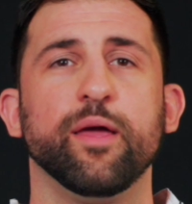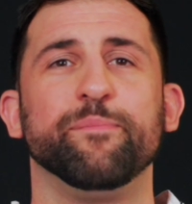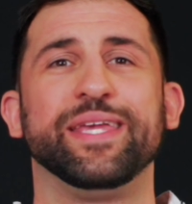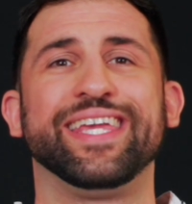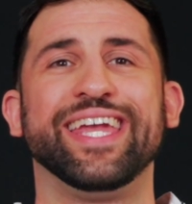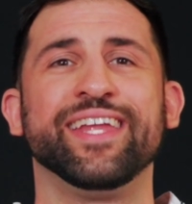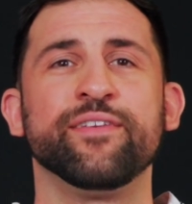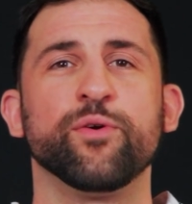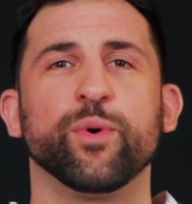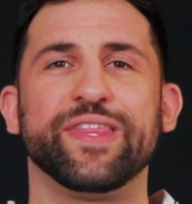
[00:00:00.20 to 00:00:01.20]

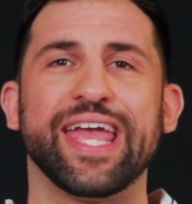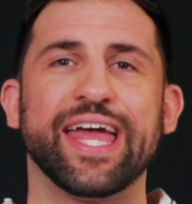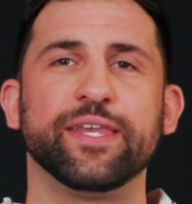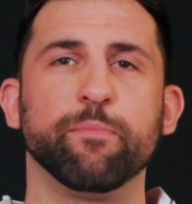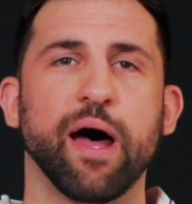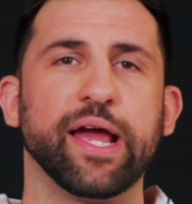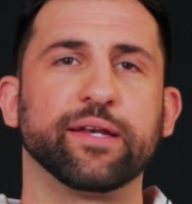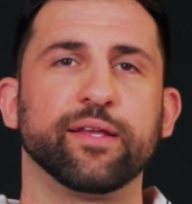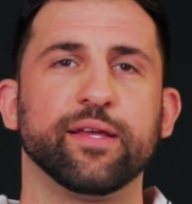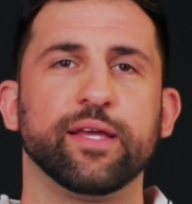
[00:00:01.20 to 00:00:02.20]
Begin with the end in mind
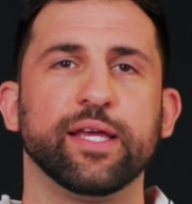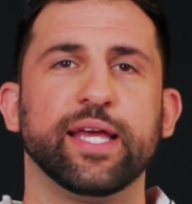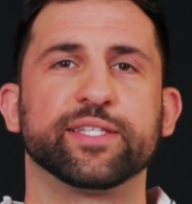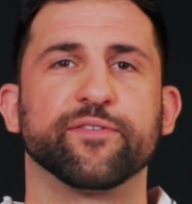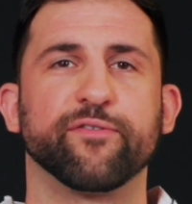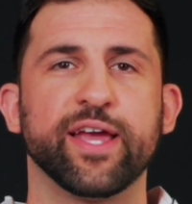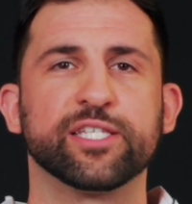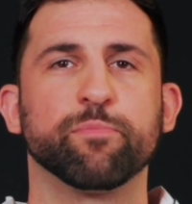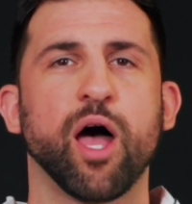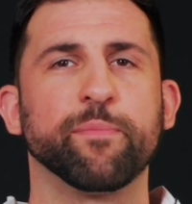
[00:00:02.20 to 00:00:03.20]
is a phrase
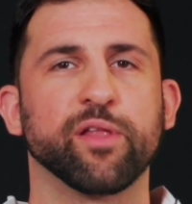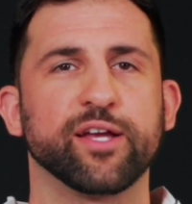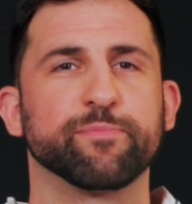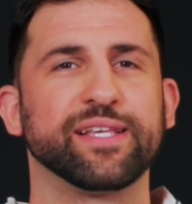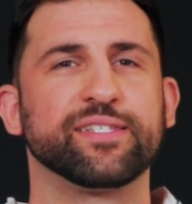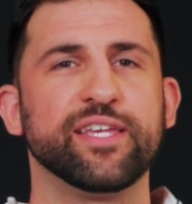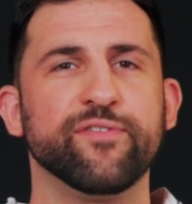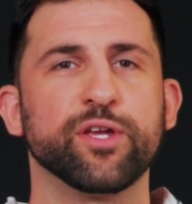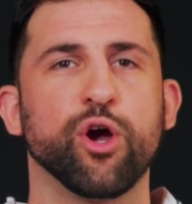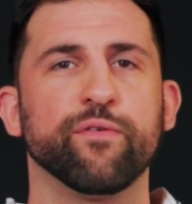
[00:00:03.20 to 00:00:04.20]
popularized by
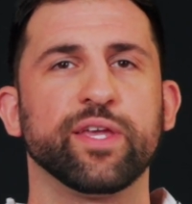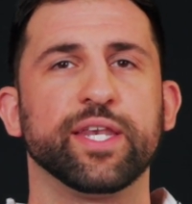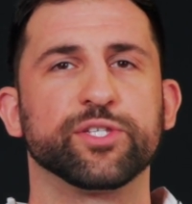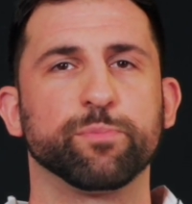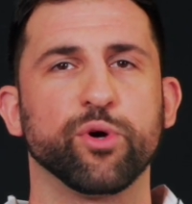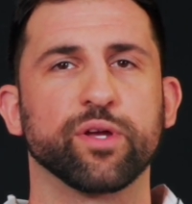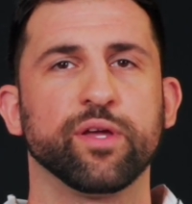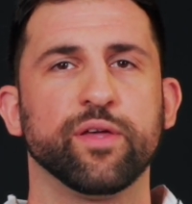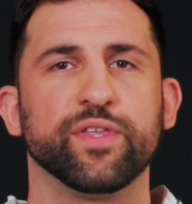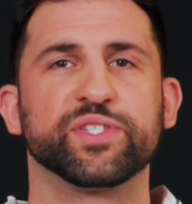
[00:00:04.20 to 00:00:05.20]
Stephen Covey in his book,
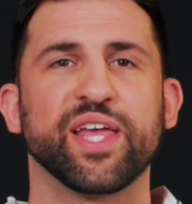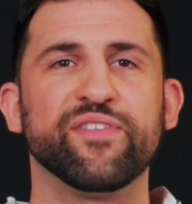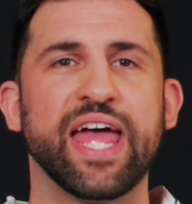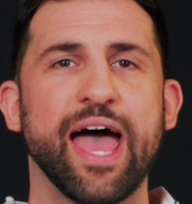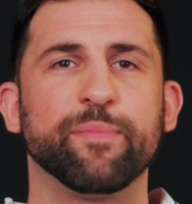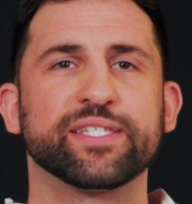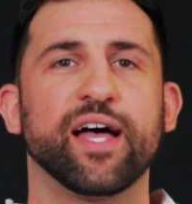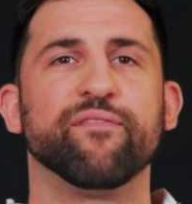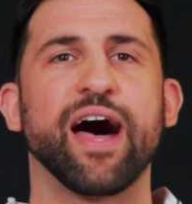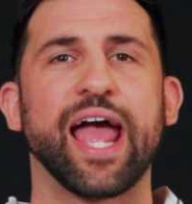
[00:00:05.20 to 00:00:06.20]
The 7 Habits
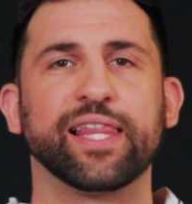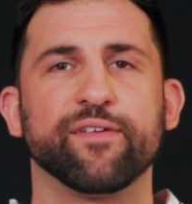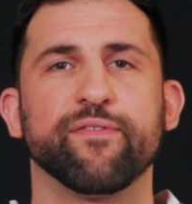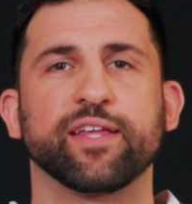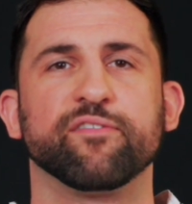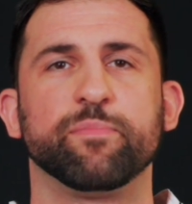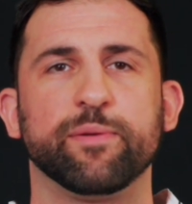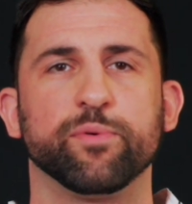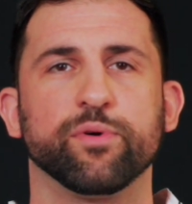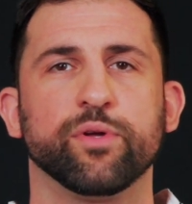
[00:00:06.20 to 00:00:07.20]
of Highly Effective
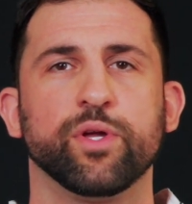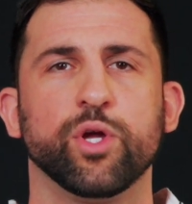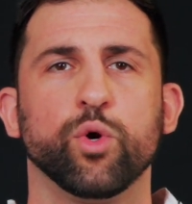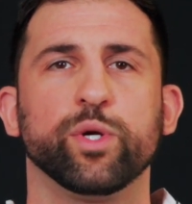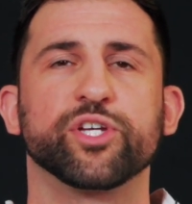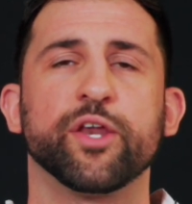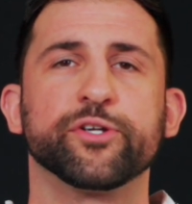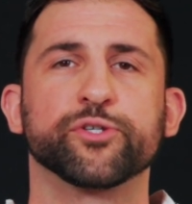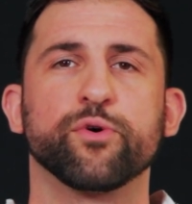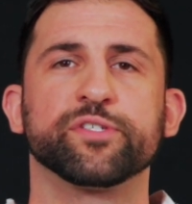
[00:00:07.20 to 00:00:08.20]
People, which
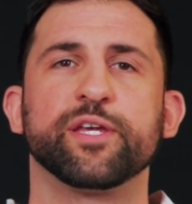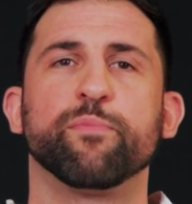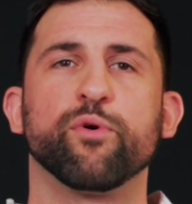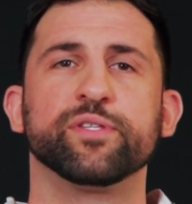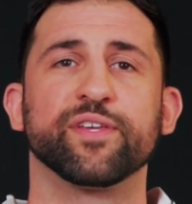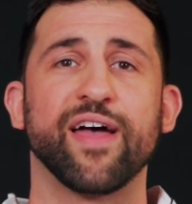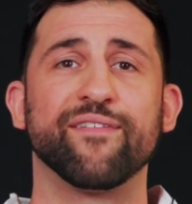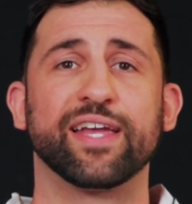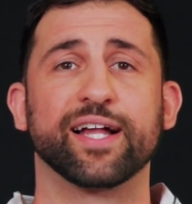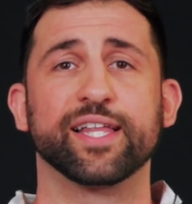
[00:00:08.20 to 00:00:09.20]
underscores the importance of
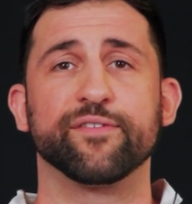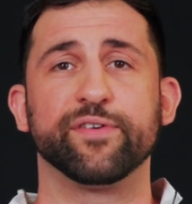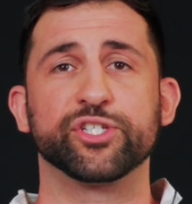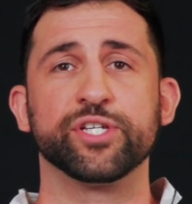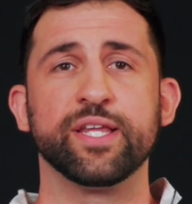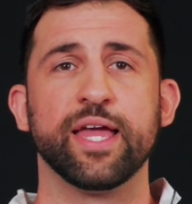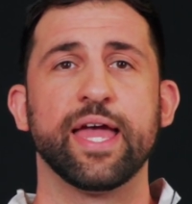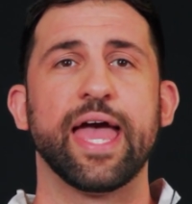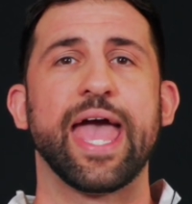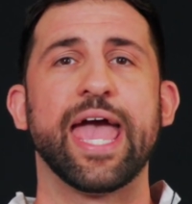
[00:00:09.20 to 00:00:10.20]
having a clear vision
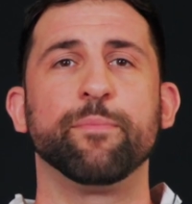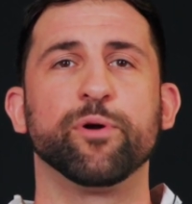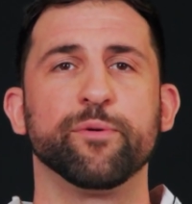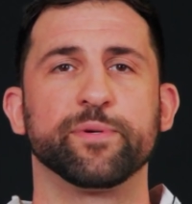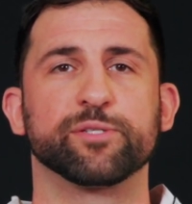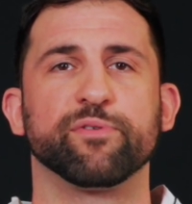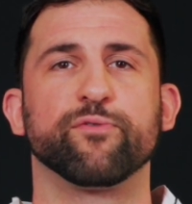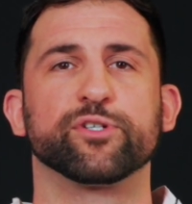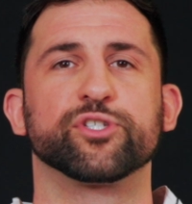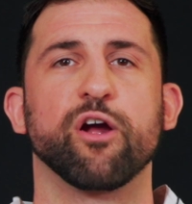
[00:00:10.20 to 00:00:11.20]
and purpose
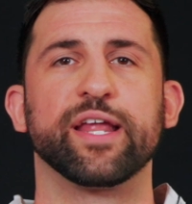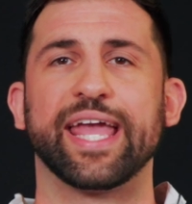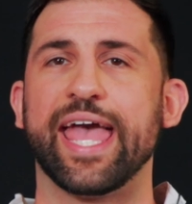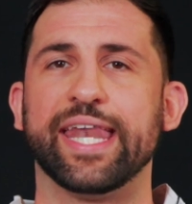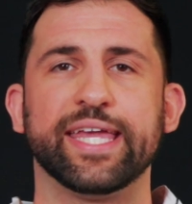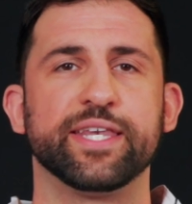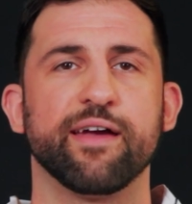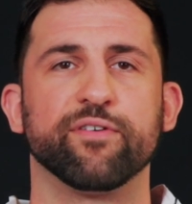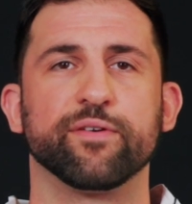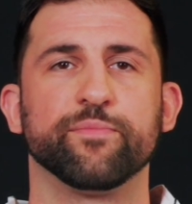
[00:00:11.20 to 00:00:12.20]
before starting any
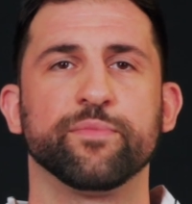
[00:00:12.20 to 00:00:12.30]
endeavor.